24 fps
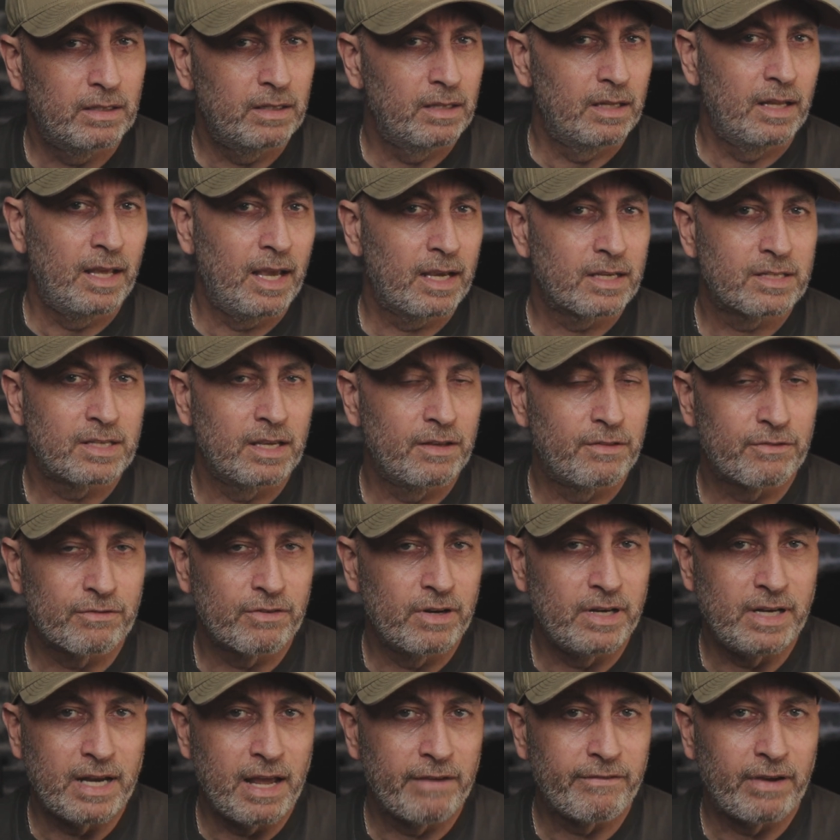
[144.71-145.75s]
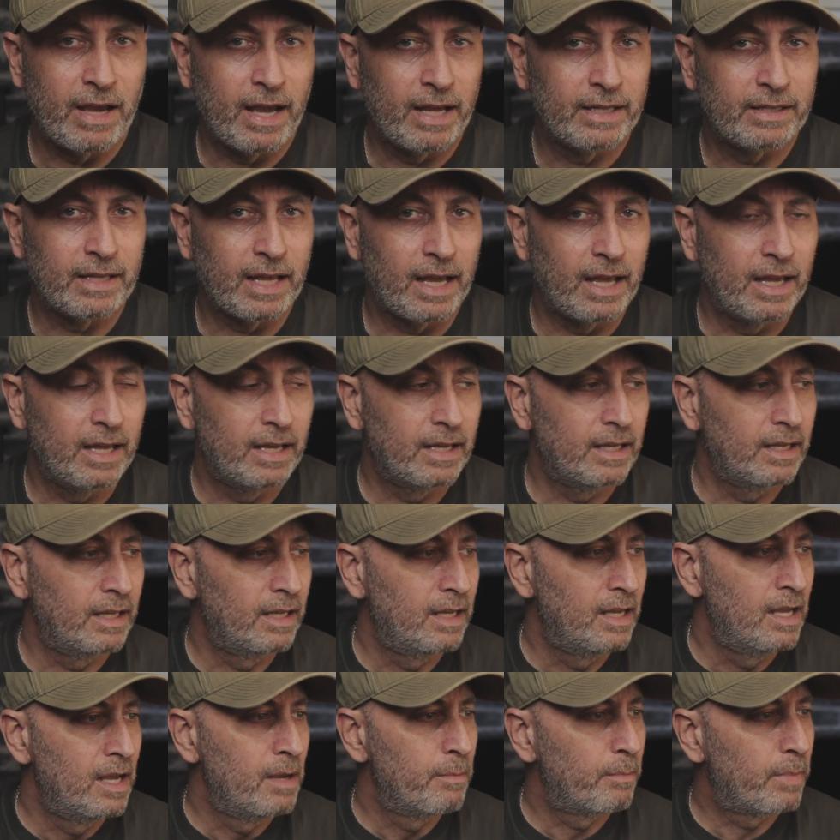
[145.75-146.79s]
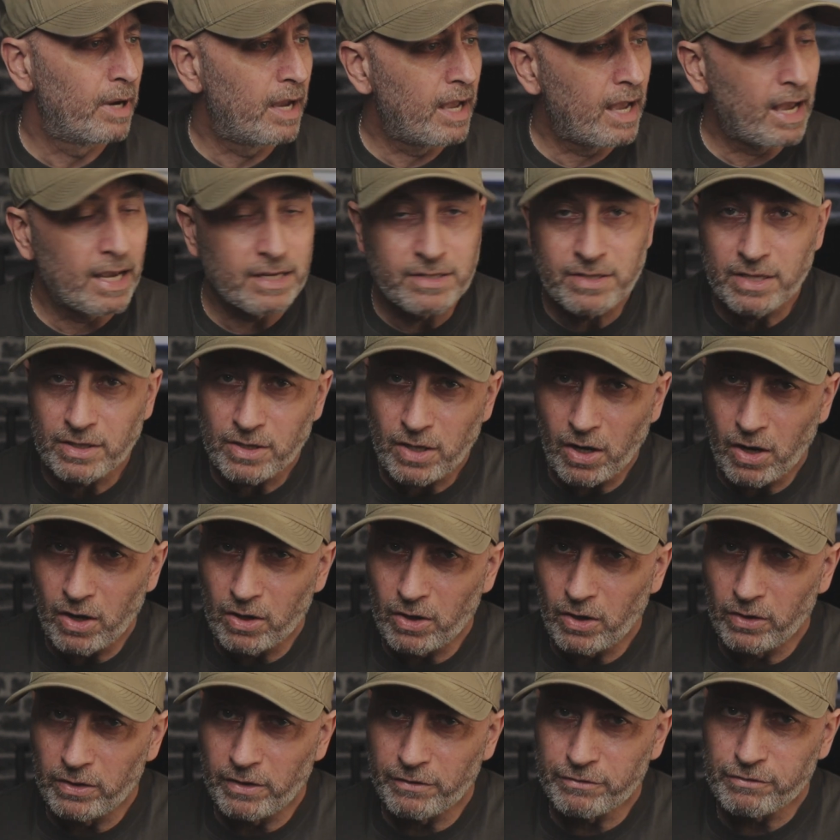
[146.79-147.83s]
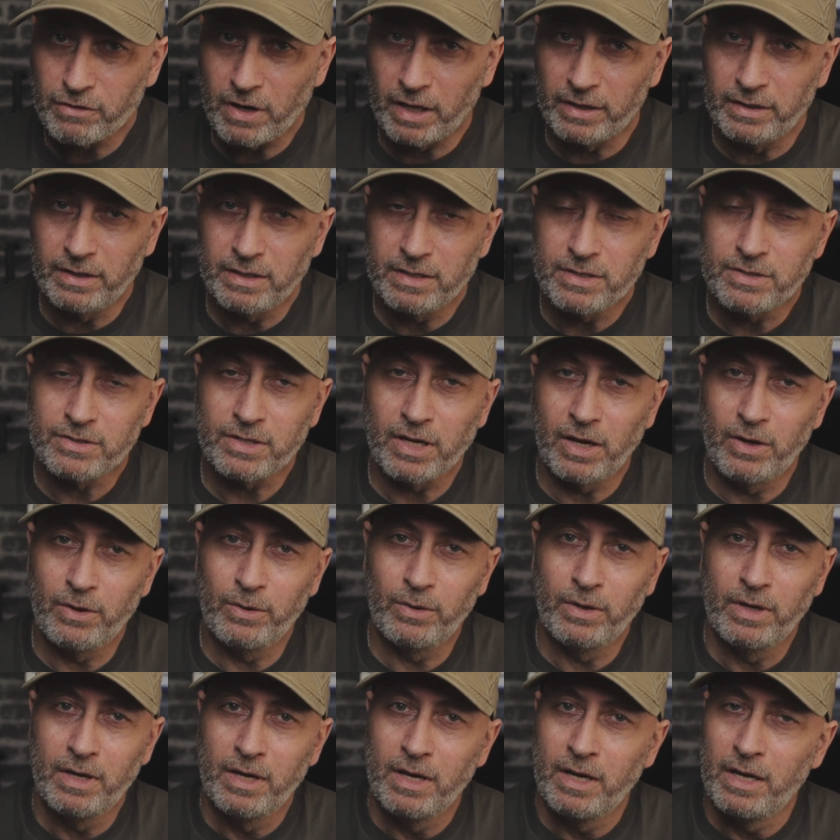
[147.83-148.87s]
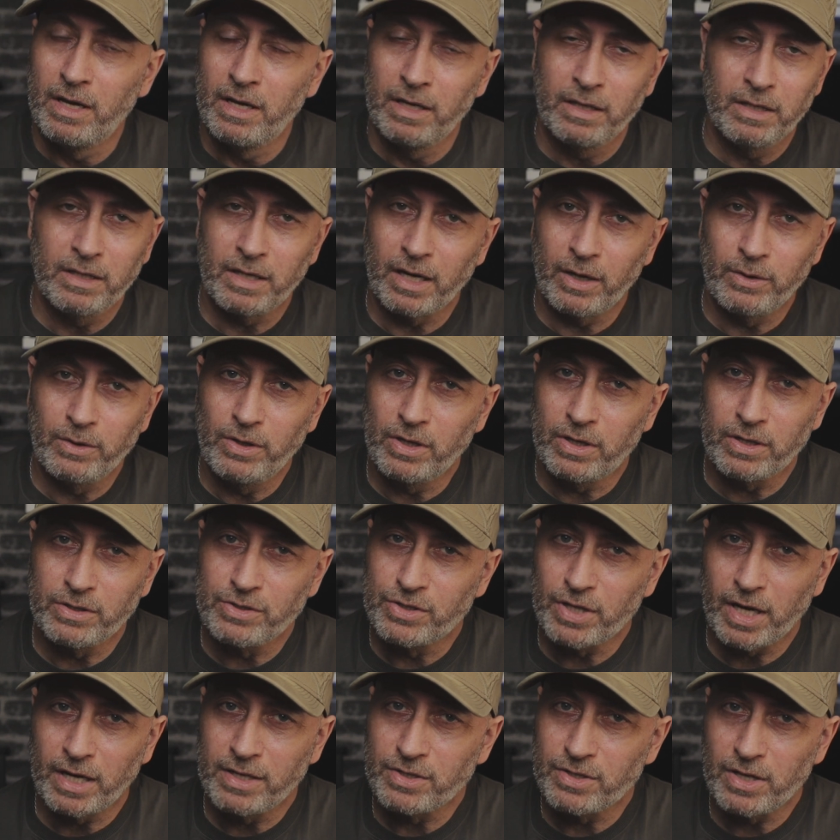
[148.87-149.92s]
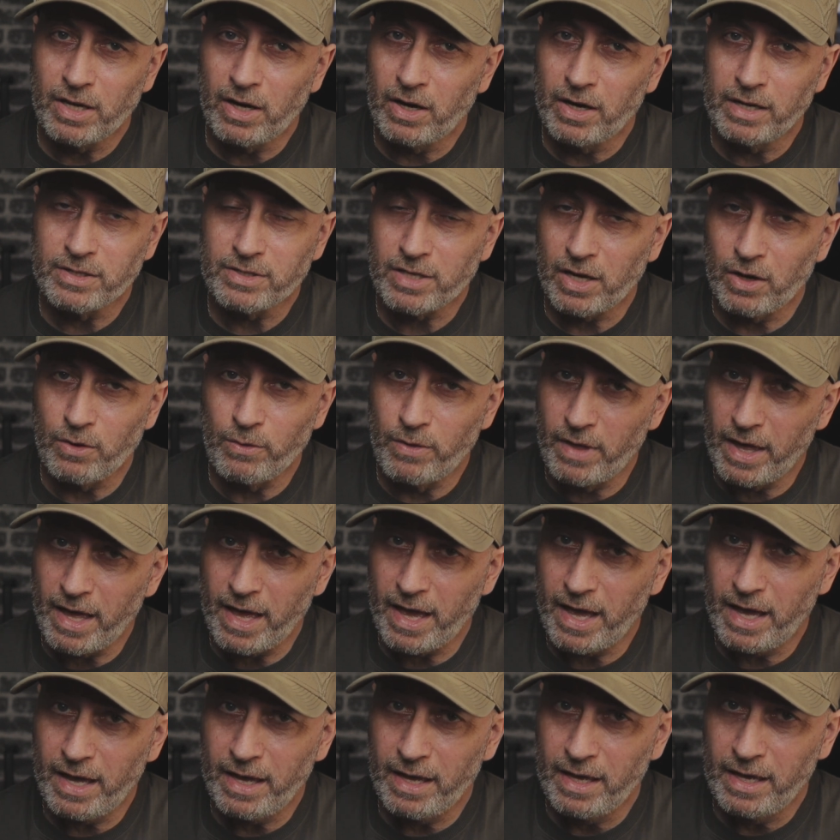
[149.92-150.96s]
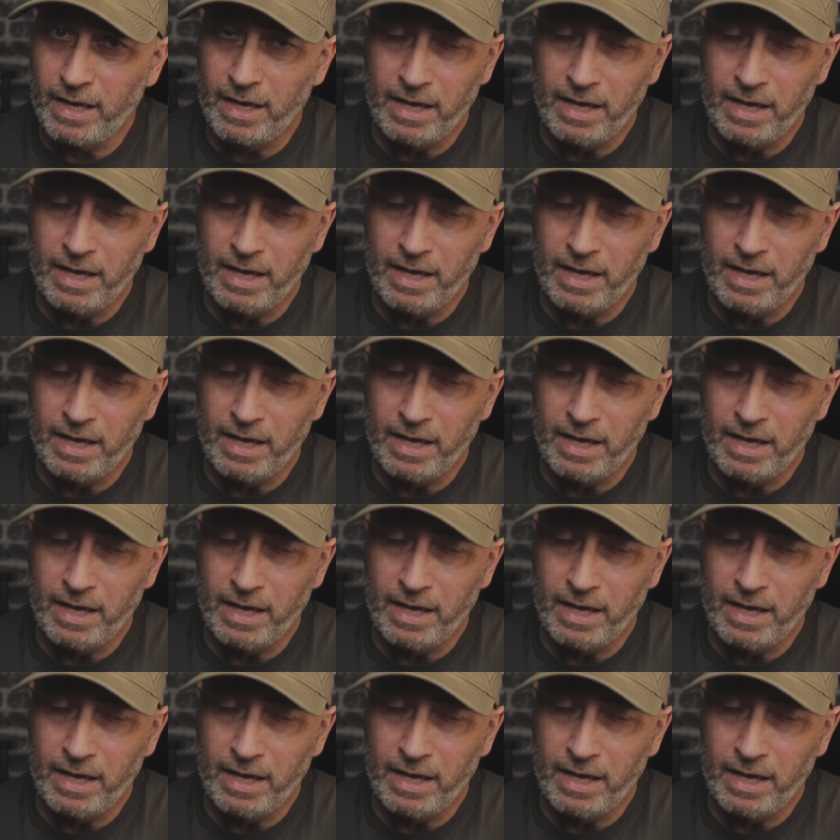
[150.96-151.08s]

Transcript: The XE3 never had that, but it has the dial on the front, so you know, you can change the ISO there